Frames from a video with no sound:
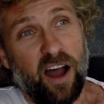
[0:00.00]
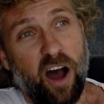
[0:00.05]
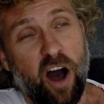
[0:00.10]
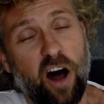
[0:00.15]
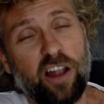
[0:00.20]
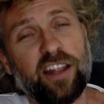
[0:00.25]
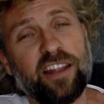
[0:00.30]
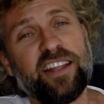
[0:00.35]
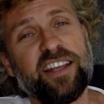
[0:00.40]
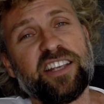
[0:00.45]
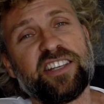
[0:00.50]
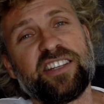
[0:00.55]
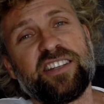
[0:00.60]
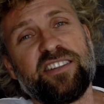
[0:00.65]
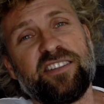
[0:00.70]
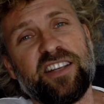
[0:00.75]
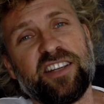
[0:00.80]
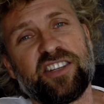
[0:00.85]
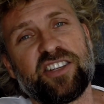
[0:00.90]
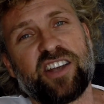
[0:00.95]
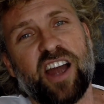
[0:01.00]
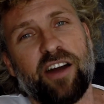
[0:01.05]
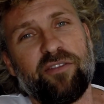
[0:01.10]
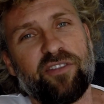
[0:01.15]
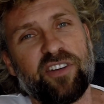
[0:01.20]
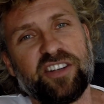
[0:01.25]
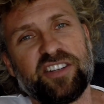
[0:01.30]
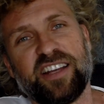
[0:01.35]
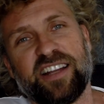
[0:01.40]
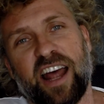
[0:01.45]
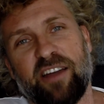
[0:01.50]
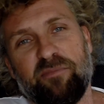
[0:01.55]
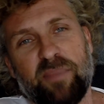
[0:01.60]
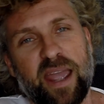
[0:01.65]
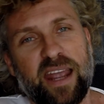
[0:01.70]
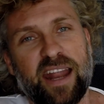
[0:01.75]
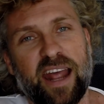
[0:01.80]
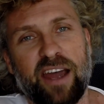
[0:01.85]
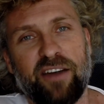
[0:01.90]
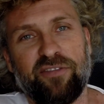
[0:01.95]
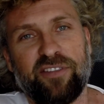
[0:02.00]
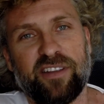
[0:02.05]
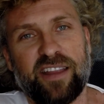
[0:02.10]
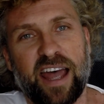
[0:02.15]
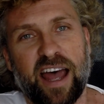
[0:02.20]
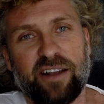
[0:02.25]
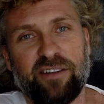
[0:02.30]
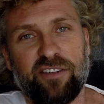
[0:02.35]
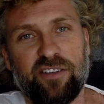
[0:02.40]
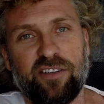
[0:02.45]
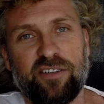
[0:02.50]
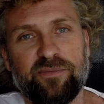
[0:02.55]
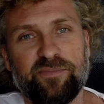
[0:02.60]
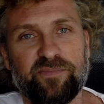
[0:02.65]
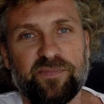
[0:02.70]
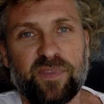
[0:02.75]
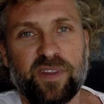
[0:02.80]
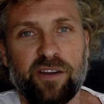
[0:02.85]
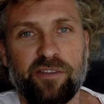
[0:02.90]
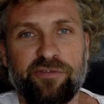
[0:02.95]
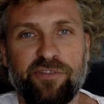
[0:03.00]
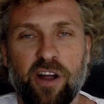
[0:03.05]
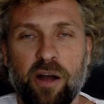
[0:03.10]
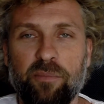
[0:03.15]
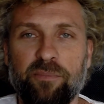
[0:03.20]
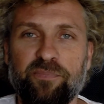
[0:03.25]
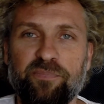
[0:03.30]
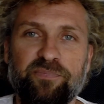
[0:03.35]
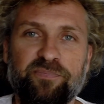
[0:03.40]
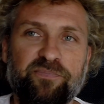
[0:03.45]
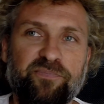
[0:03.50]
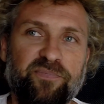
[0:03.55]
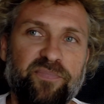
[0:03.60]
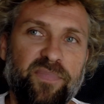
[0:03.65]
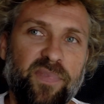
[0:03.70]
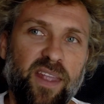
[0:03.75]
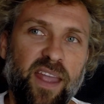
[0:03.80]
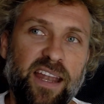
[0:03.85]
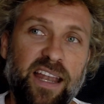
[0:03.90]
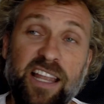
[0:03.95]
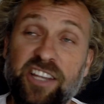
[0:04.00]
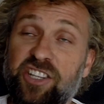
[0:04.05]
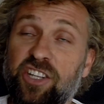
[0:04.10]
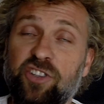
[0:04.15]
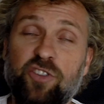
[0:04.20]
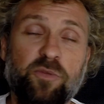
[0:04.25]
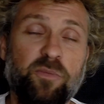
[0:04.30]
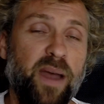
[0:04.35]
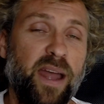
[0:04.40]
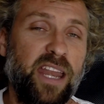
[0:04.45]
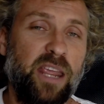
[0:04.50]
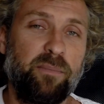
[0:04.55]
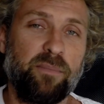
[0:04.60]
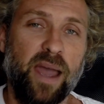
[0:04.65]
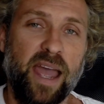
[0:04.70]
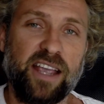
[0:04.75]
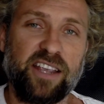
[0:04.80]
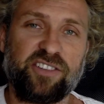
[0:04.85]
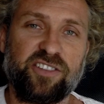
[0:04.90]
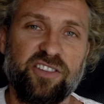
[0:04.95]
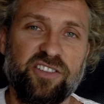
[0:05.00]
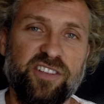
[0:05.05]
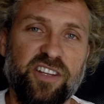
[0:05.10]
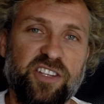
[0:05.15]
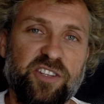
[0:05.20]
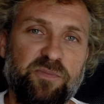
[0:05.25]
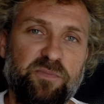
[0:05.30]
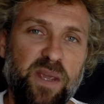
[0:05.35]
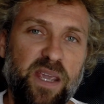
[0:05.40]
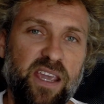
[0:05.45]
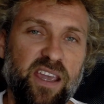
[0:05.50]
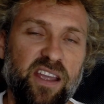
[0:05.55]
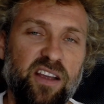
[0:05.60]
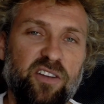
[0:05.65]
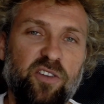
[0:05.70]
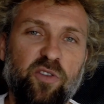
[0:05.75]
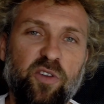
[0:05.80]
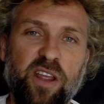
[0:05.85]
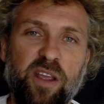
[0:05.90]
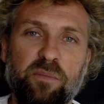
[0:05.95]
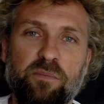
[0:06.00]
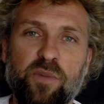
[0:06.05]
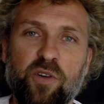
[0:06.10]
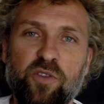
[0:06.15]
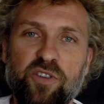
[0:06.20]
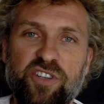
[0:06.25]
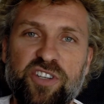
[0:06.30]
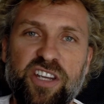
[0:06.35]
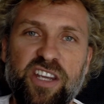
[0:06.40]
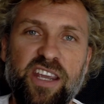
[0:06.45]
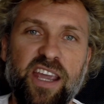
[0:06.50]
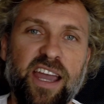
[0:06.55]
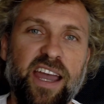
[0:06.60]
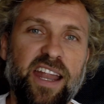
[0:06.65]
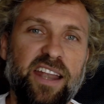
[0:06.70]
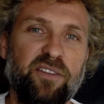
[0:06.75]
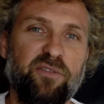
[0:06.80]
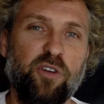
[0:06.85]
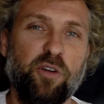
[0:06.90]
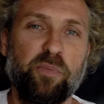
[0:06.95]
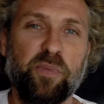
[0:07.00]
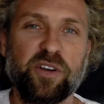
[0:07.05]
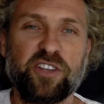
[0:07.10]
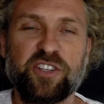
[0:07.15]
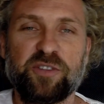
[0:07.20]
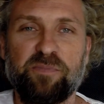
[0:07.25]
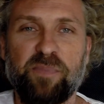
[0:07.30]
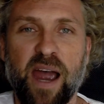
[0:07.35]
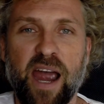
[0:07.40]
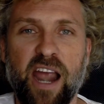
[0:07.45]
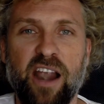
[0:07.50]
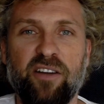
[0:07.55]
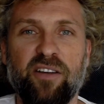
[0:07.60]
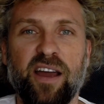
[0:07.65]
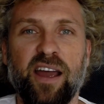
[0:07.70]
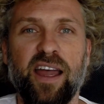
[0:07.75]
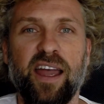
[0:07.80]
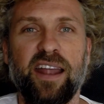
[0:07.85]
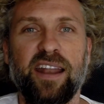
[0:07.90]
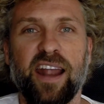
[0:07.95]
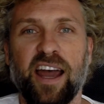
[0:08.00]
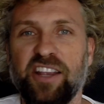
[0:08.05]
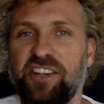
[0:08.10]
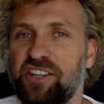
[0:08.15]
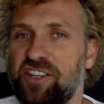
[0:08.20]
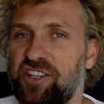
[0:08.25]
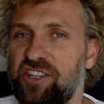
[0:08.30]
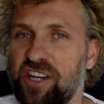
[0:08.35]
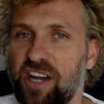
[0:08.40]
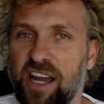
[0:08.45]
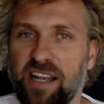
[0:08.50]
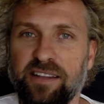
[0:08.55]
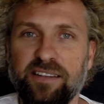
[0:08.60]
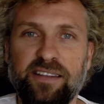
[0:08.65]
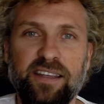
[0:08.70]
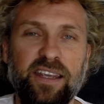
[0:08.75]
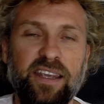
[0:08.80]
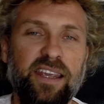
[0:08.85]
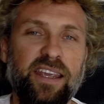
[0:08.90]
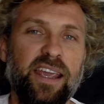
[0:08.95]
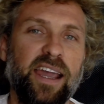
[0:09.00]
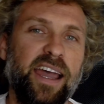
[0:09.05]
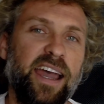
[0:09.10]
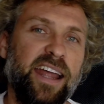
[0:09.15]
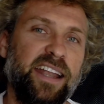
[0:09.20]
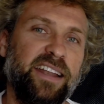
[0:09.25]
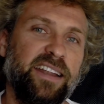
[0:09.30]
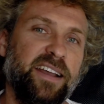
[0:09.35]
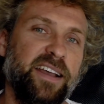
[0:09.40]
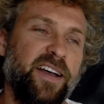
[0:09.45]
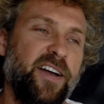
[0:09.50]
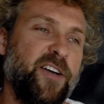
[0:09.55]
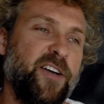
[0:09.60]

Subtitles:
all of these discoveries that I've made after that, and listened to many masters that speak, including Mooji and Rupert Spira and Adyashanti and